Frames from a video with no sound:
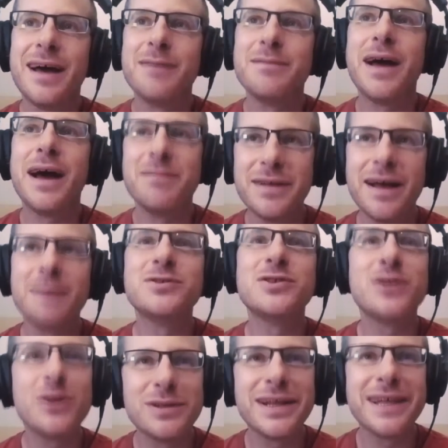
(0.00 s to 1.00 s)
I'm, I'm, I'm
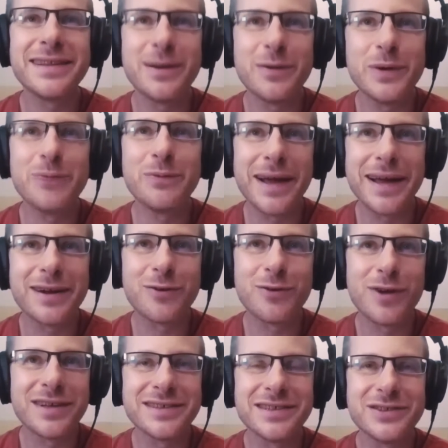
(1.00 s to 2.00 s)
so glad that we ran
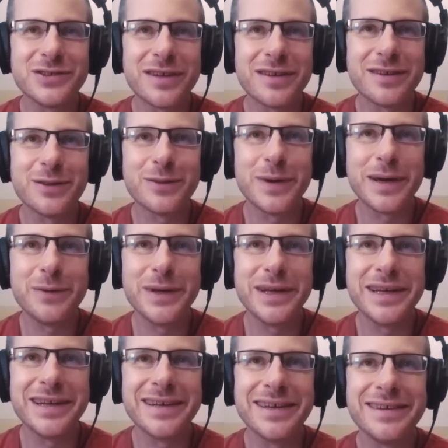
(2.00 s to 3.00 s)
across each other the way
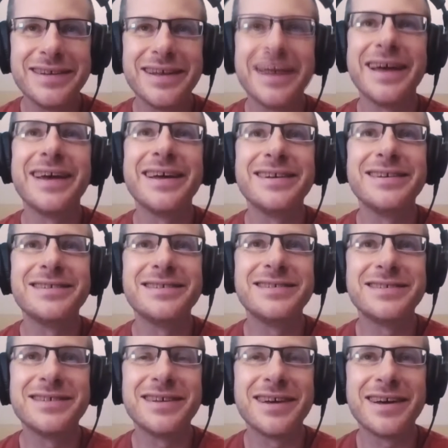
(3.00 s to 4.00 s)
we did.
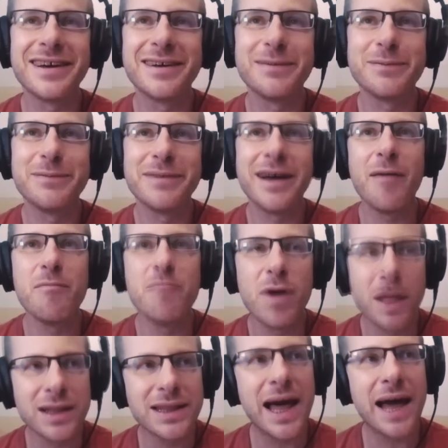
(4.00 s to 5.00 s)
And um,
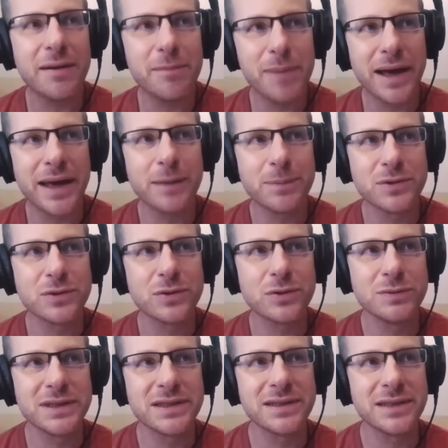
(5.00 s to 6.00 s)
a lot of my
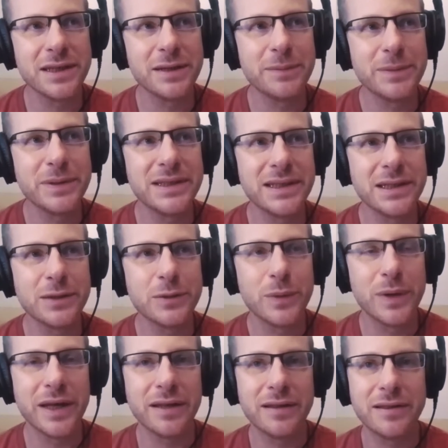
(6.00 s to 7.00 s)
episodes recently have been dealing
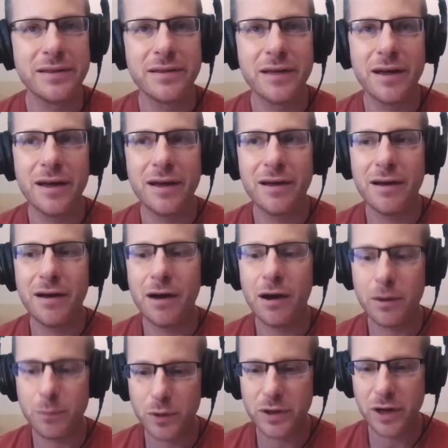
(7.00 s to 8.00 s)
with uh,
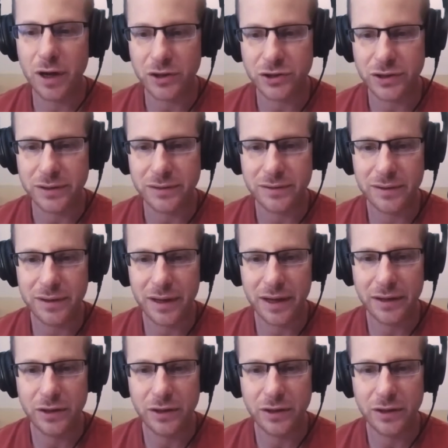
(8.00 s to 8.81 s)
harm reduction.